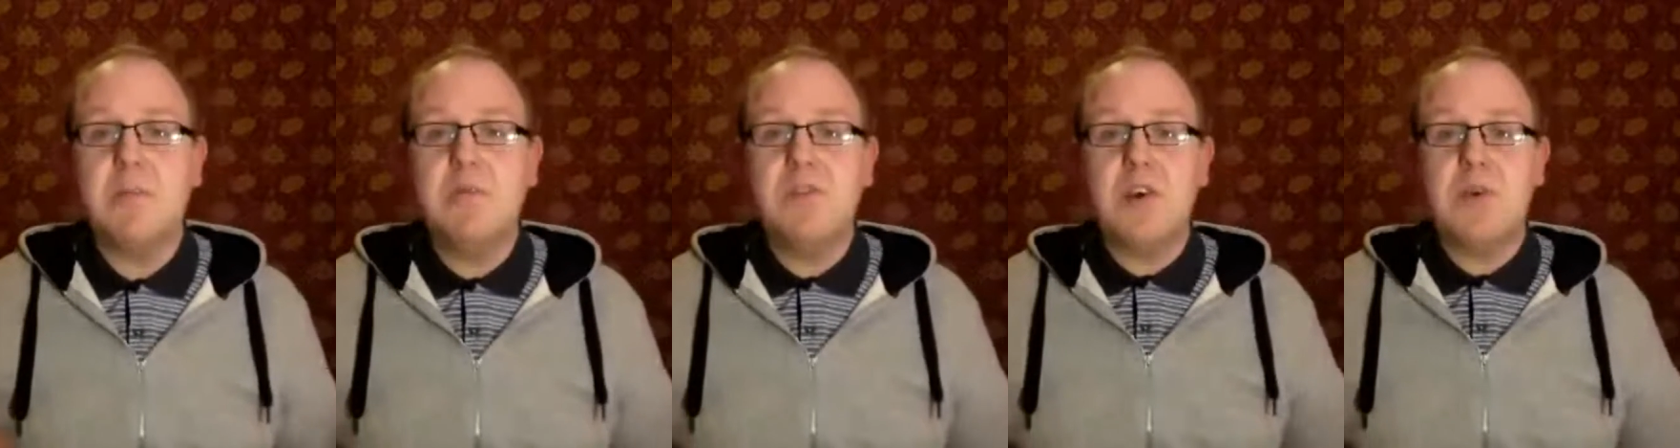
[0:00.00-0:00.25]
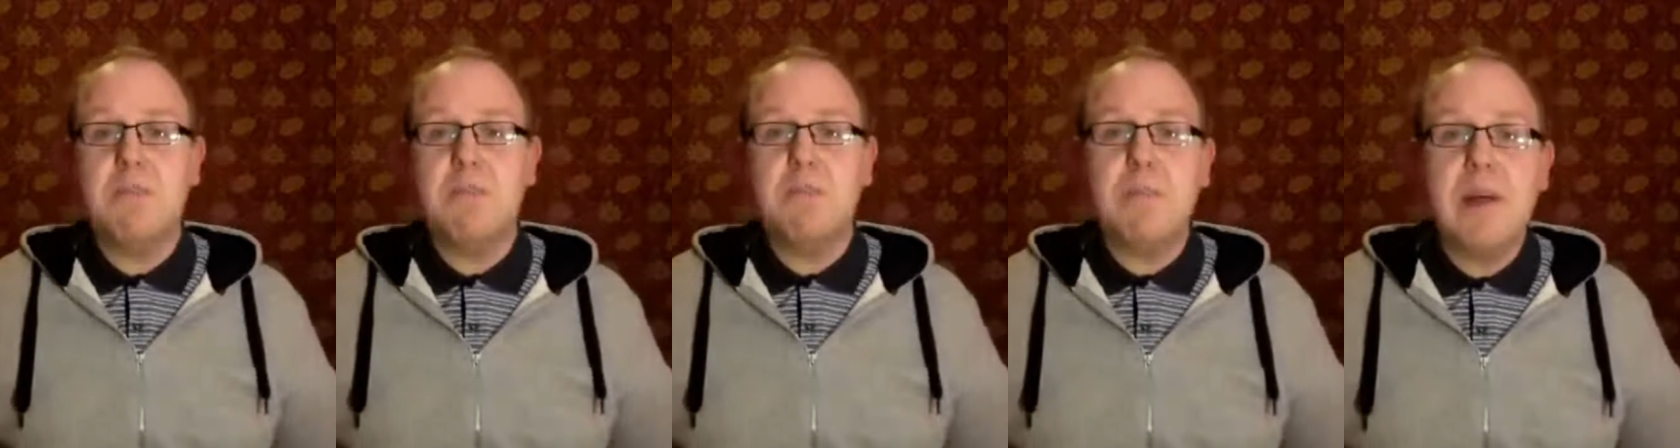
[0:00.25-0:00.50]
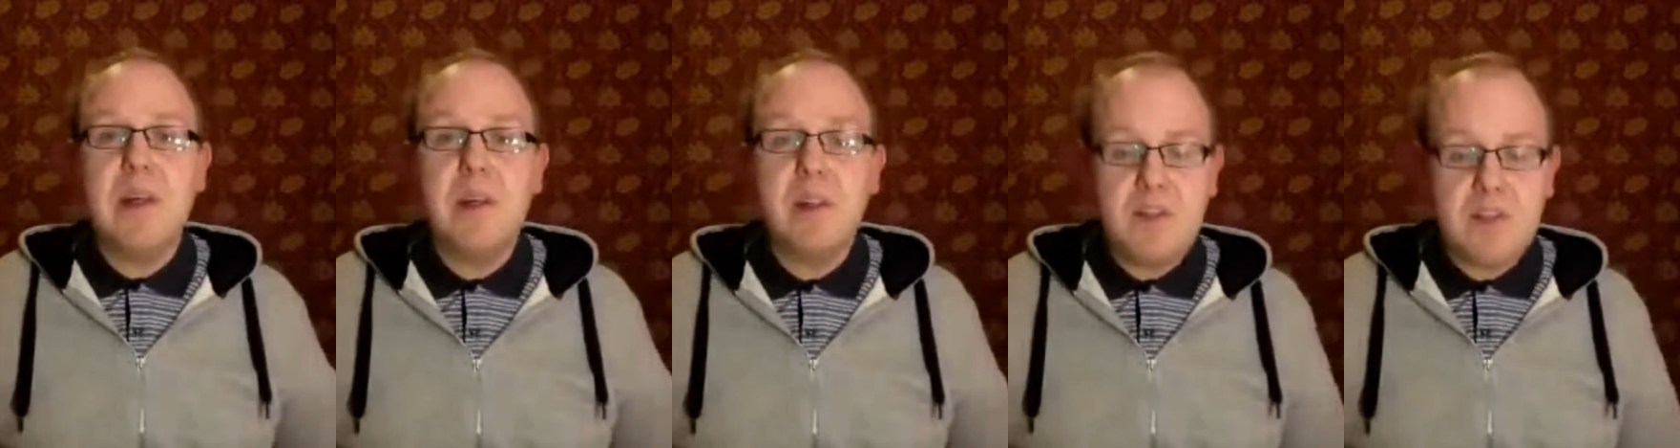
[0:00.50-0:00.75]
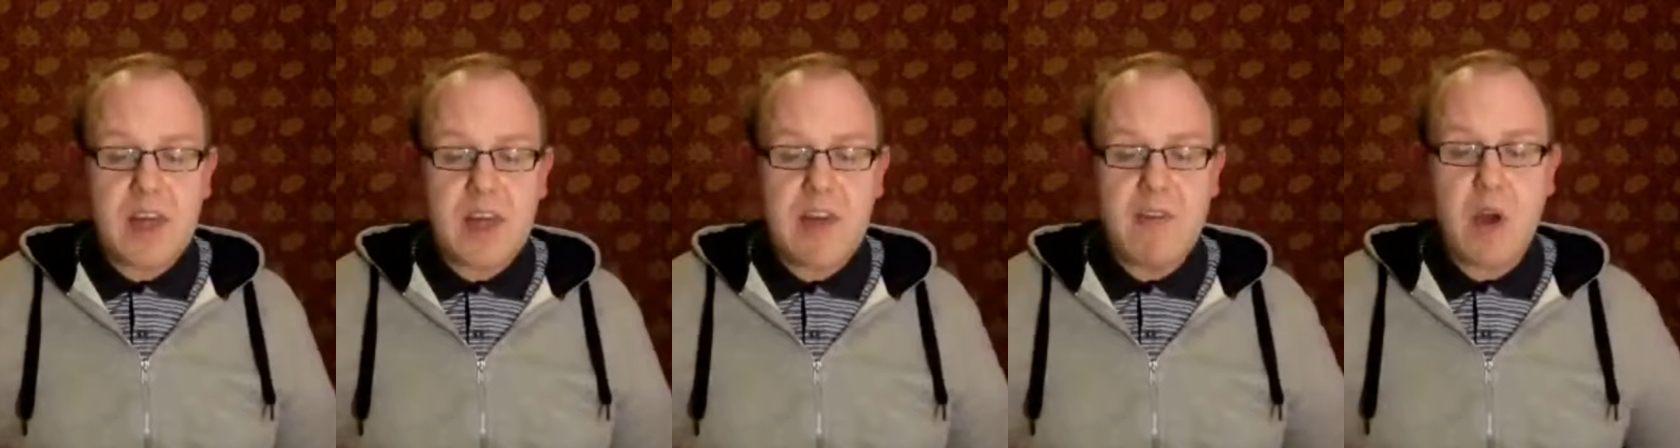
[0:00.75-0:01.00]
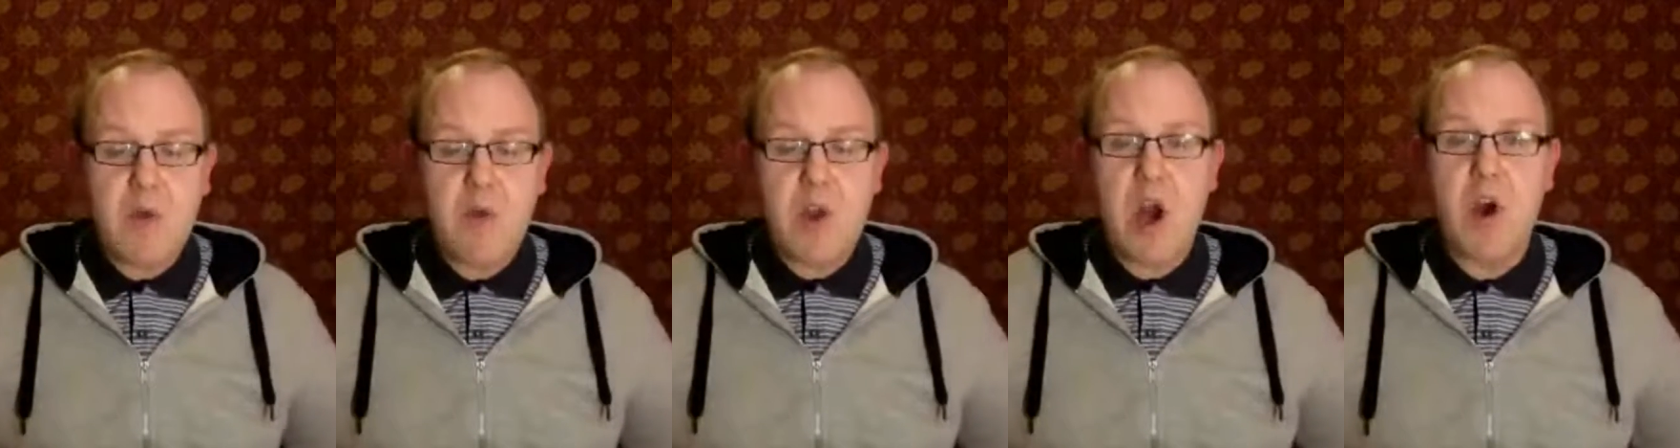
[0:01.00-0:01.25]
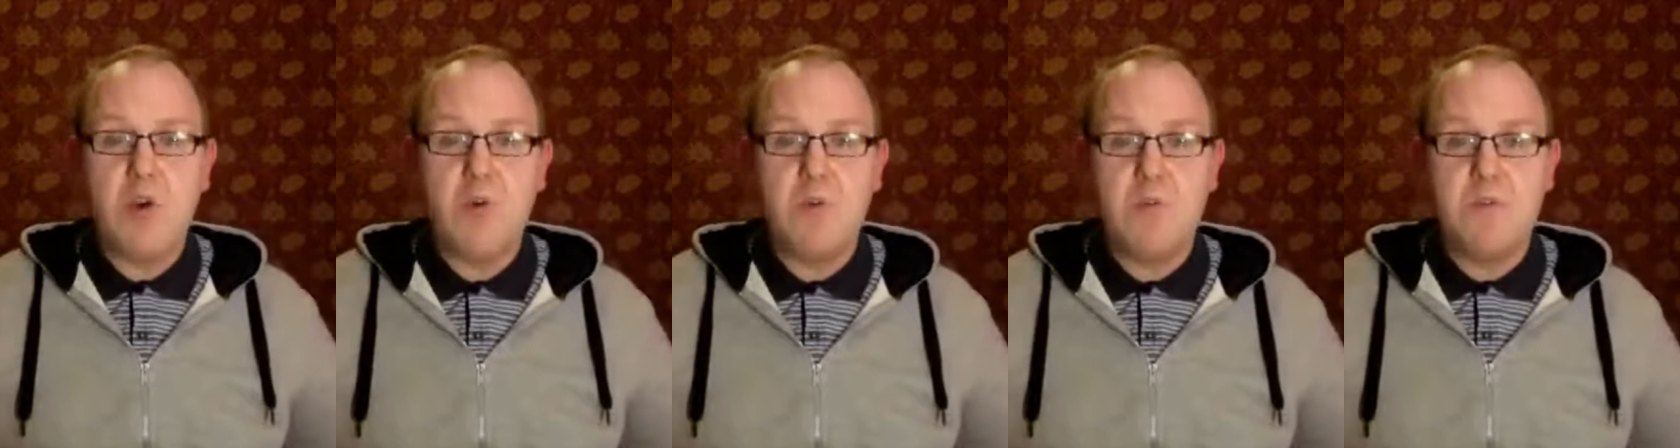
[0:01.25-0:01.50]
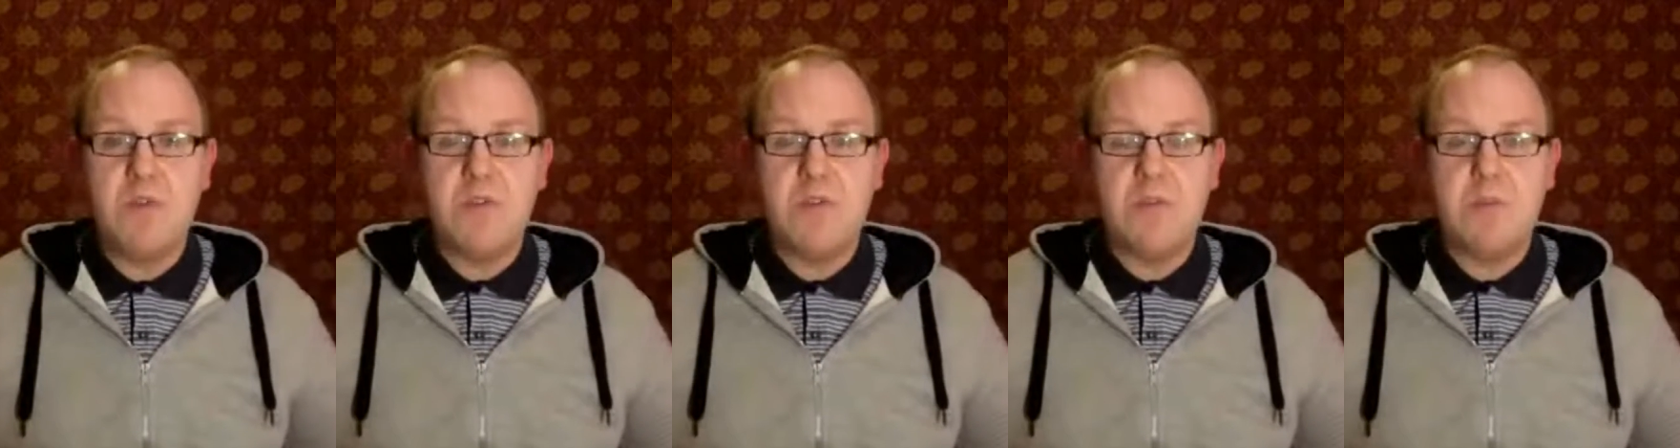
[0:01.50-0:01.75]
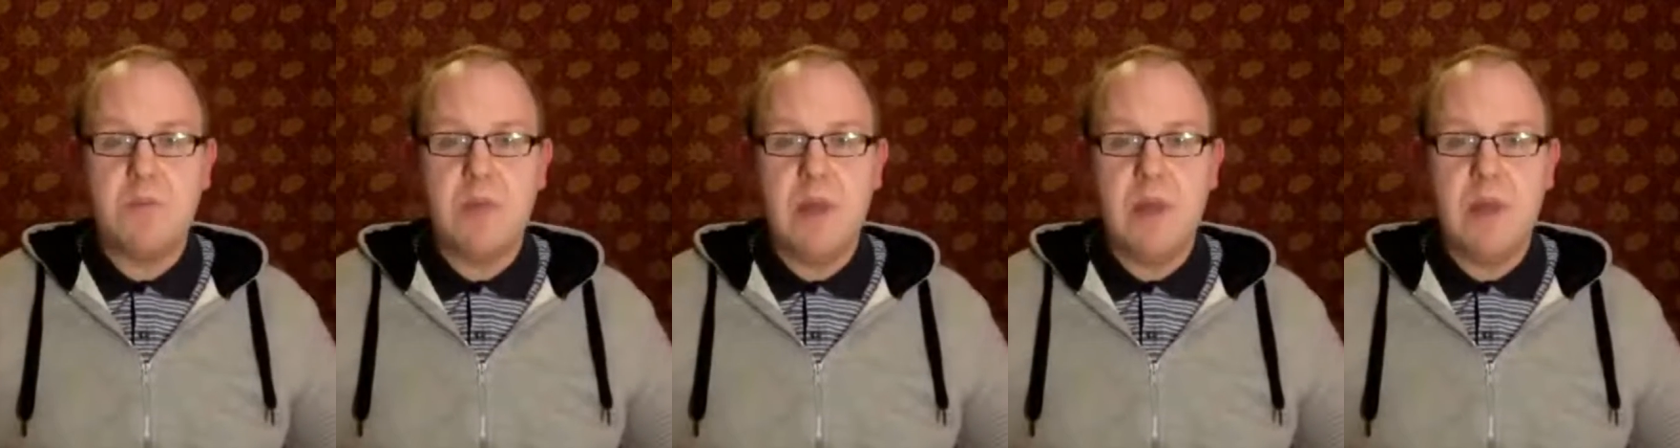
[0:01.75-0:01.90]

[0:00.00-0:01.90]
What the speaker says: to build their own homes,